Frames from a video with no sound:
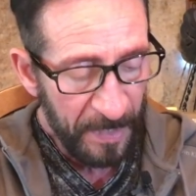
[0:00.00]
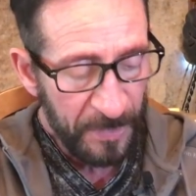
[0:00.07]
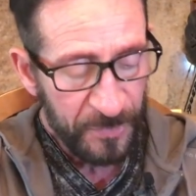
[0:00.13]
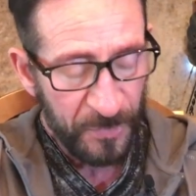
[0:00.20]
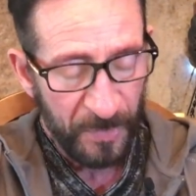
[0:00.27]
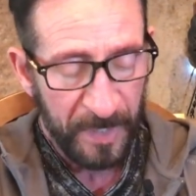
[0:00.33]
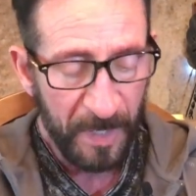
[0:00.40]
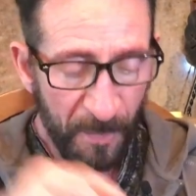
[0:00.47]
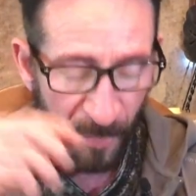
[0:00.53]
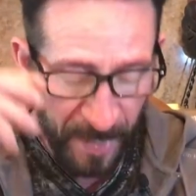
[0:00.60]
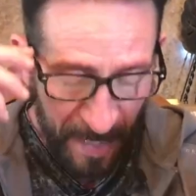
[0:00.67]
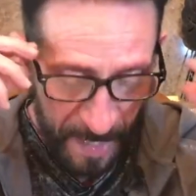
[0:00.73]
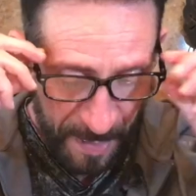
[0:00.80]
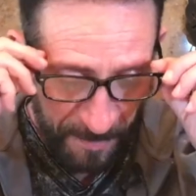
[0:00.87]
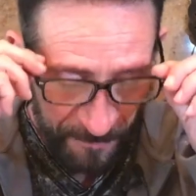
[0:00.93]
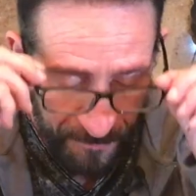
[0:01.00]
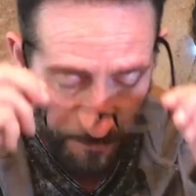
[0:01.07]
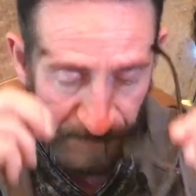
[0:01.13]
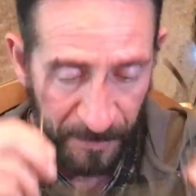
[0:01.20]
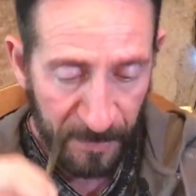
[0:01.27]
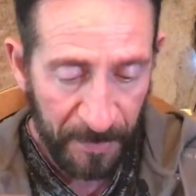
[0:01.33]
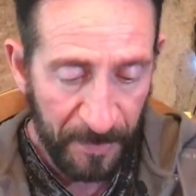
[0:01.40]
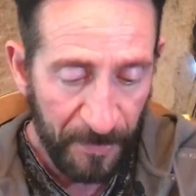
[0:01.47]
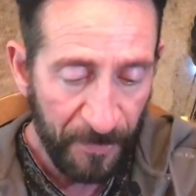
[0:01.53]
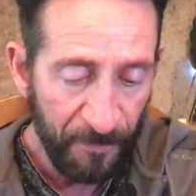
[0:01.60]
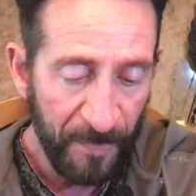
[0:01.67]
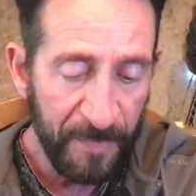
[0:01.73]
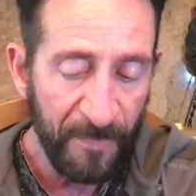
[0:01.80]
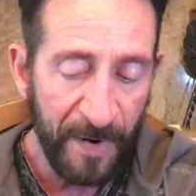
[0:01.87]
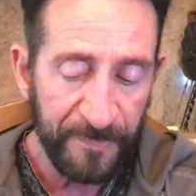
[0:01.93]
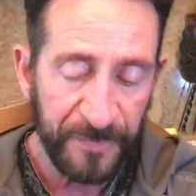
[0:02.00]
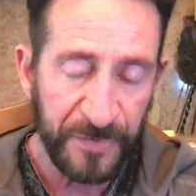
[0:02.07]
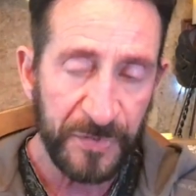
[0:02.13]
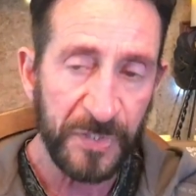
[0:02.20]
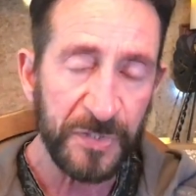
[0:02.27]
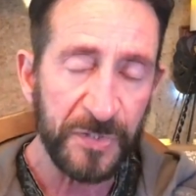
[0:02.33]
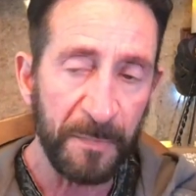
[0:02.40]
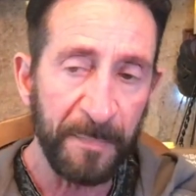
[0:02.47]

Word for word: So here we have three references